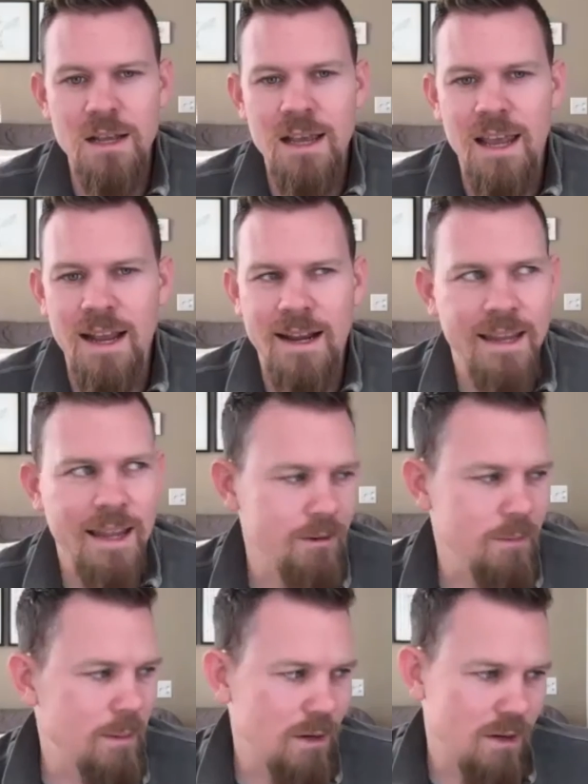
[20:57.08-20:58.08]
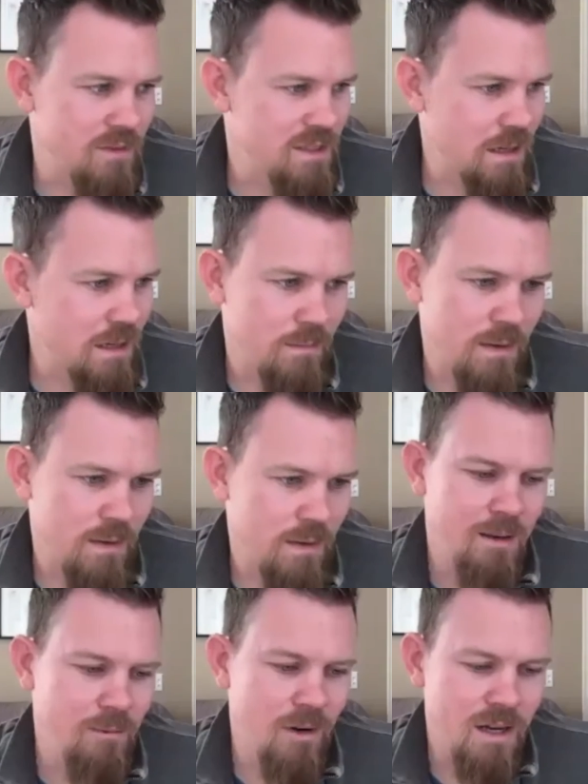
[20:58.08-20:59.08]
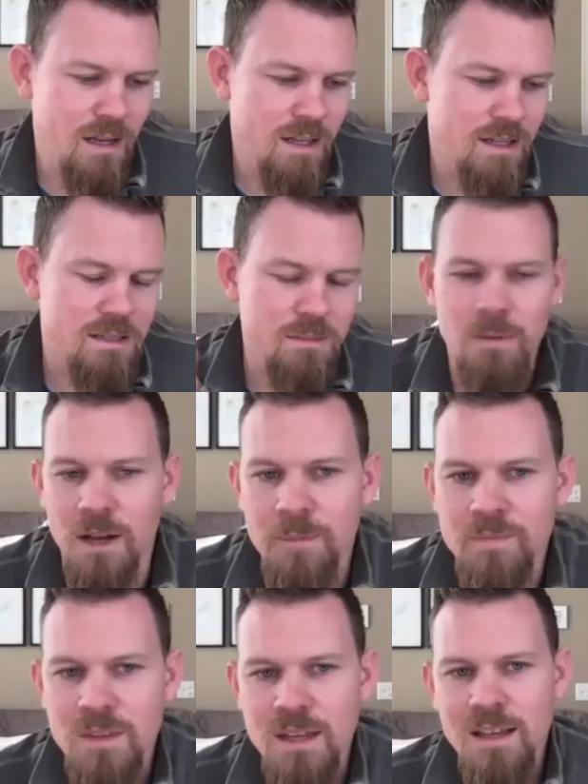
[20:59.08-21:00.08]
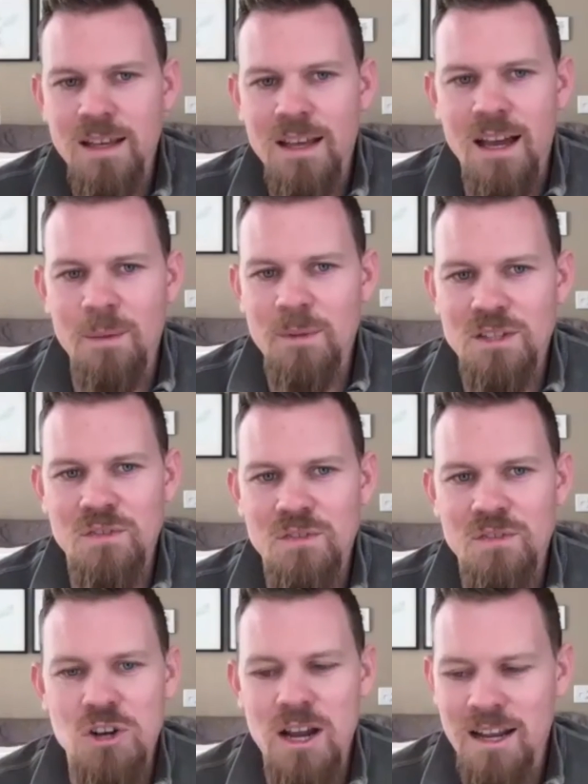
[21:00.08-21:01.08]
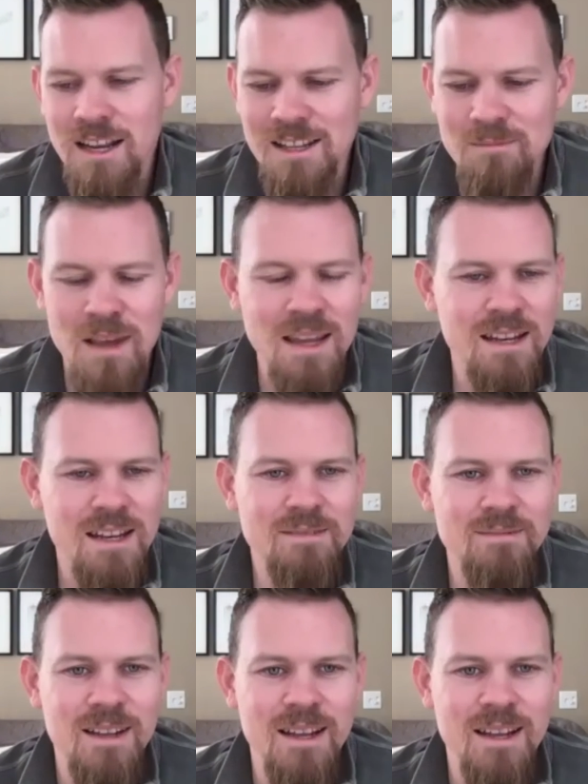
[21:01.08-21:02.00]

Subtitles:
And I can't remember off the top of my head what it is, but it's fun trying it and making it.